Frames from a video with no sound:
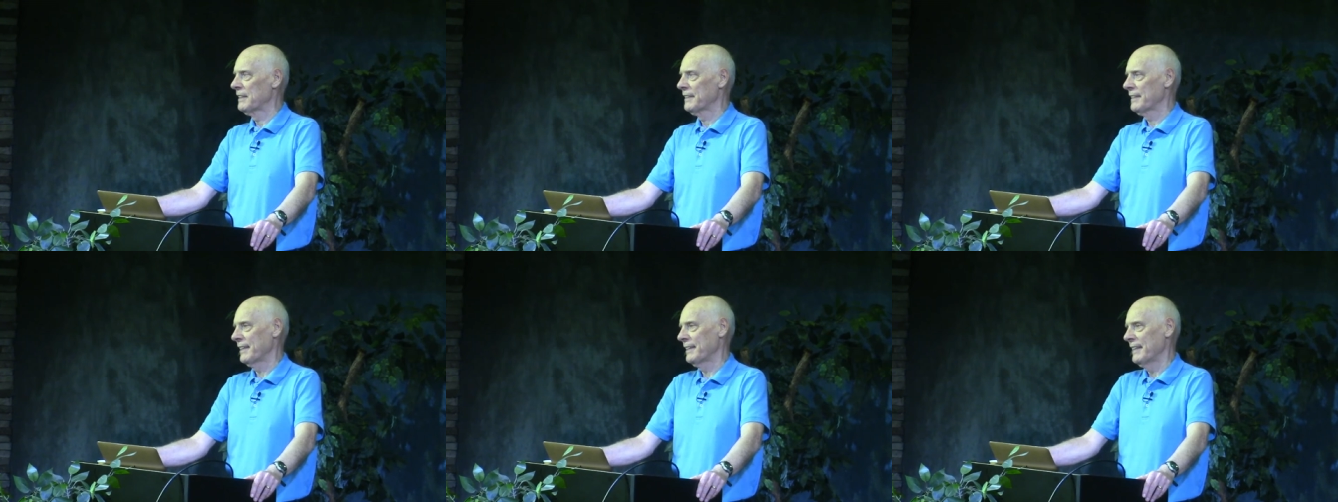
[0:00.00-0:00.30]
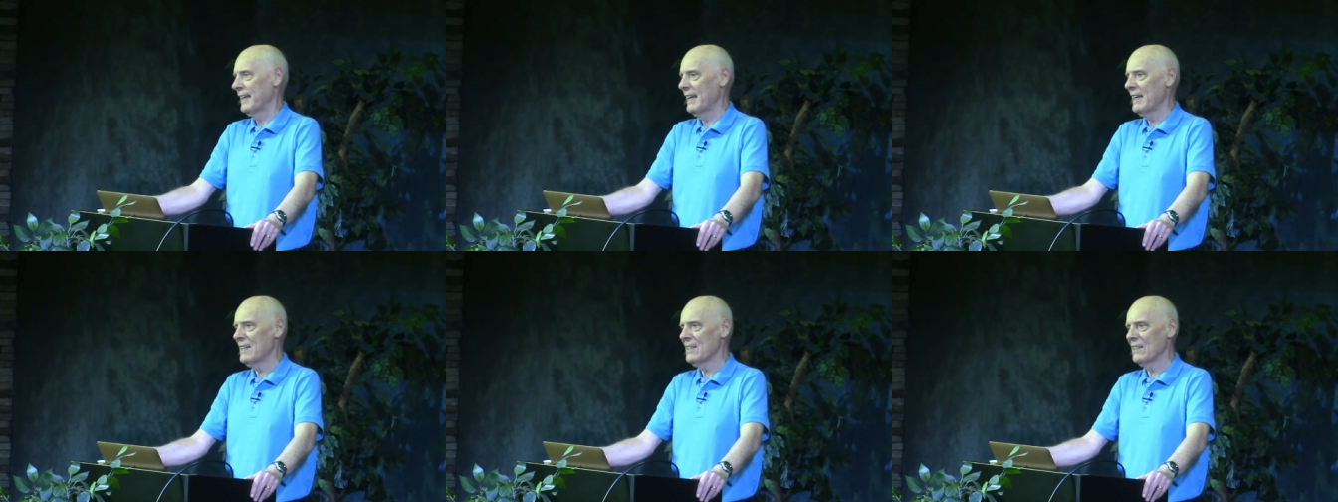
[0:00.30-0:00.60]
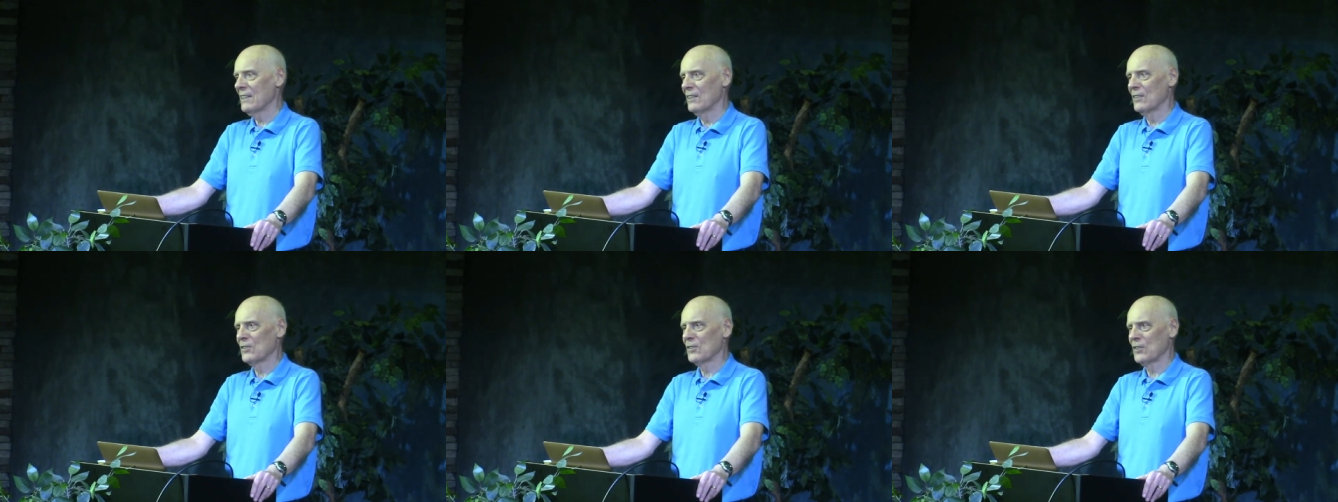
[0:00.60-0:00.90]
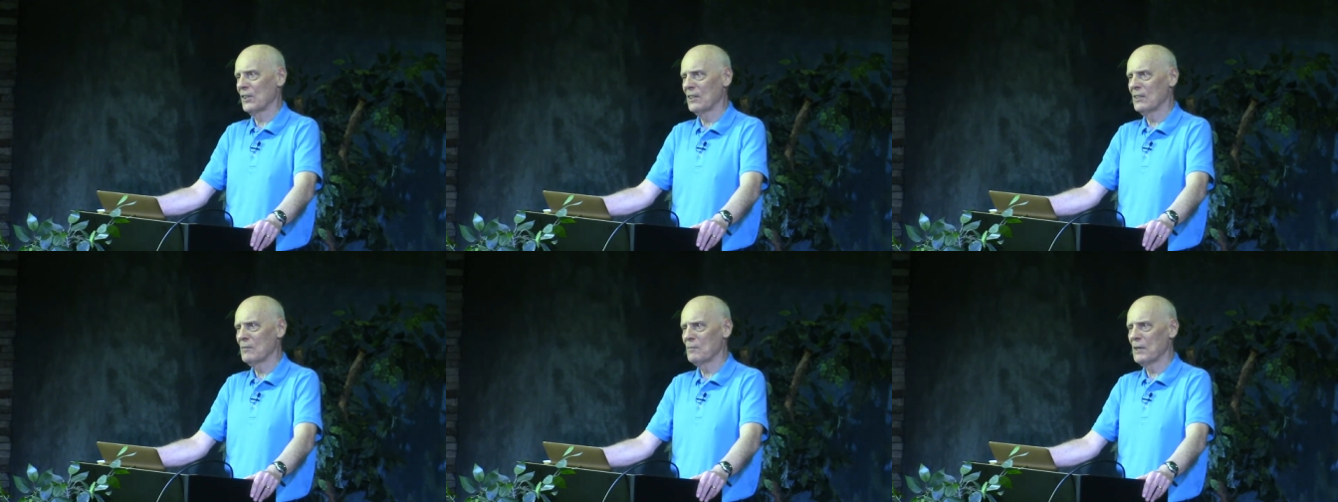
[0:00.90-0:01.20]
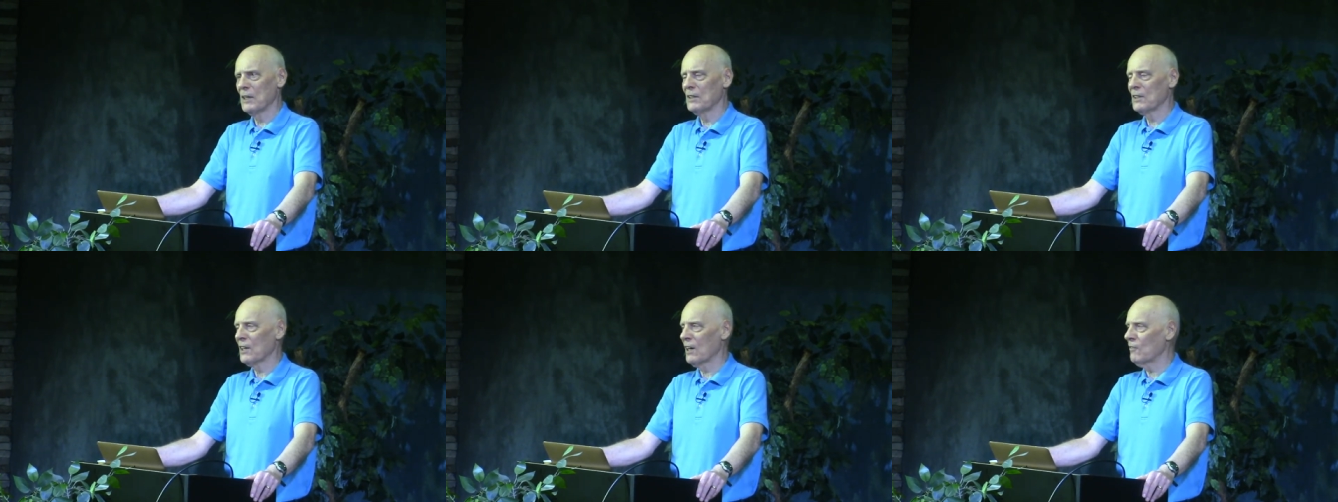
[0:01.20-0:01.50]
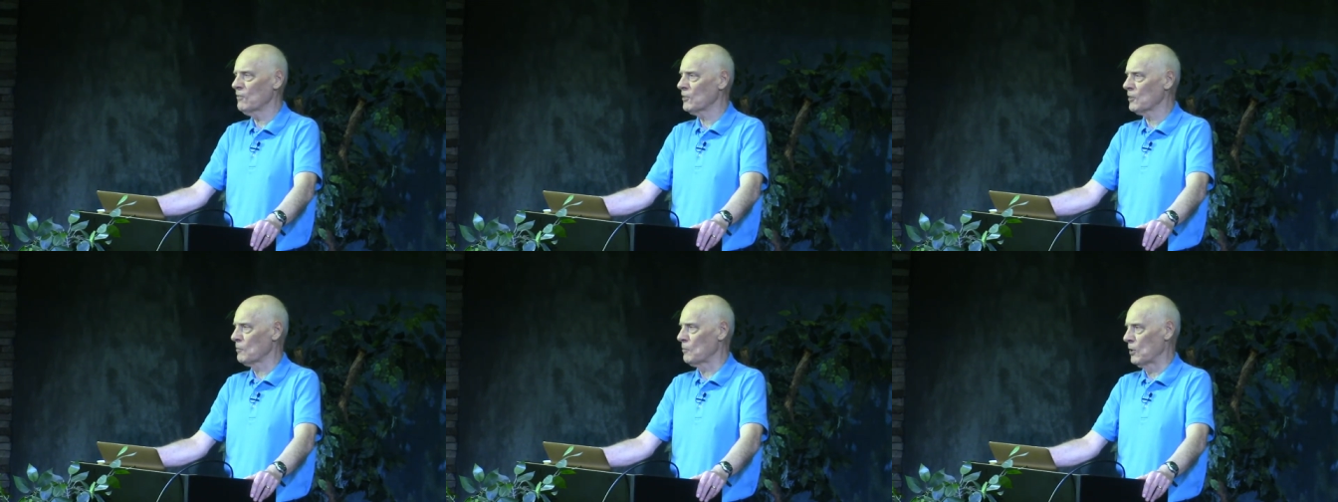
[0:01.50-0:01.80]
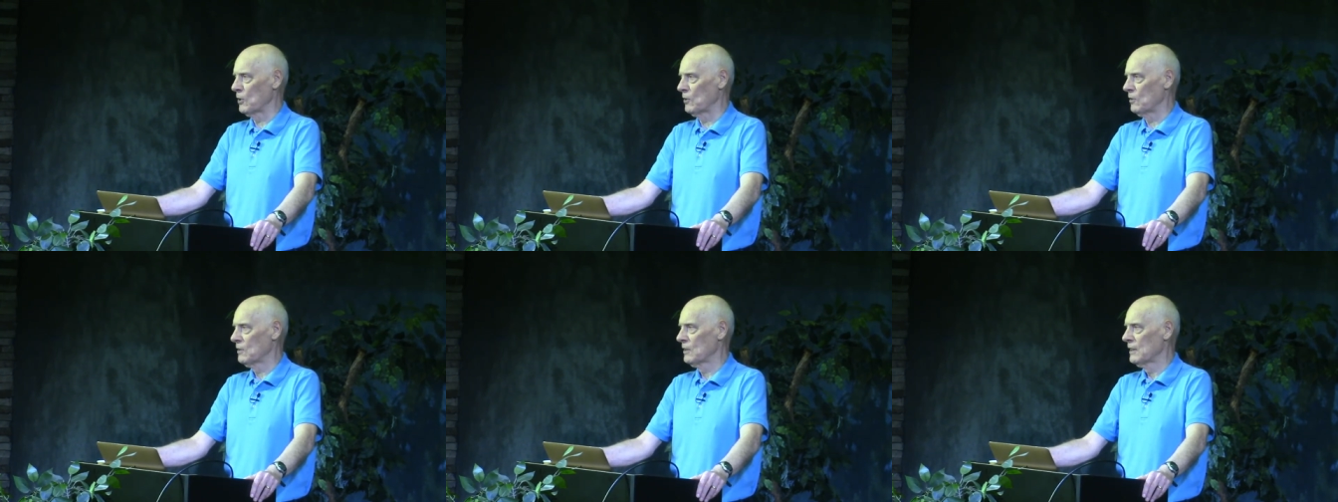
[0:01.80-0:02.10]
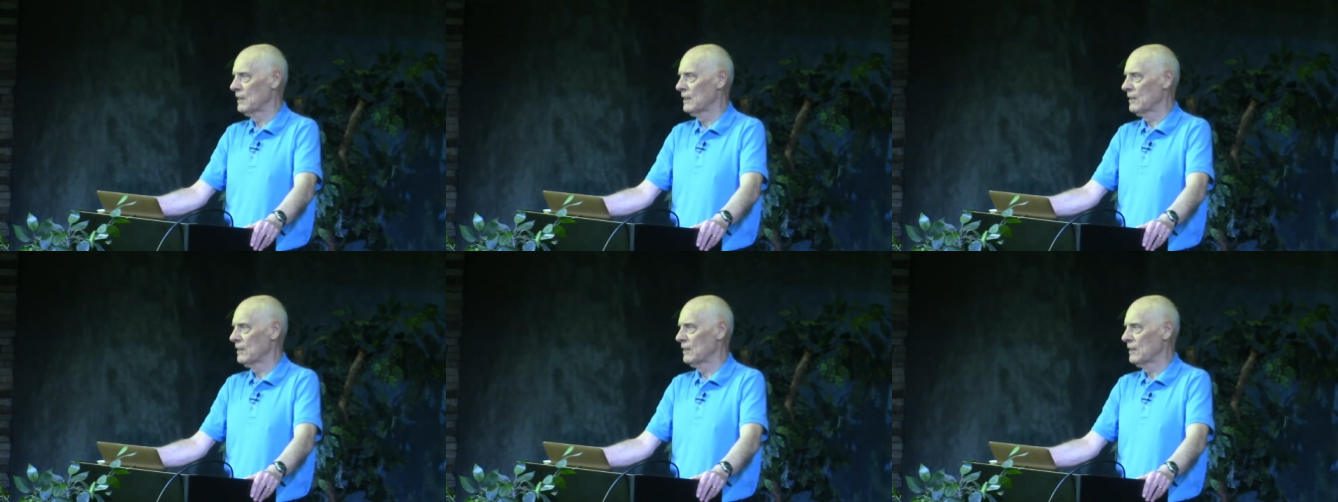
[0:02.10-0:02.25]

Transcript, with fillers: that atheists seem to be comfortable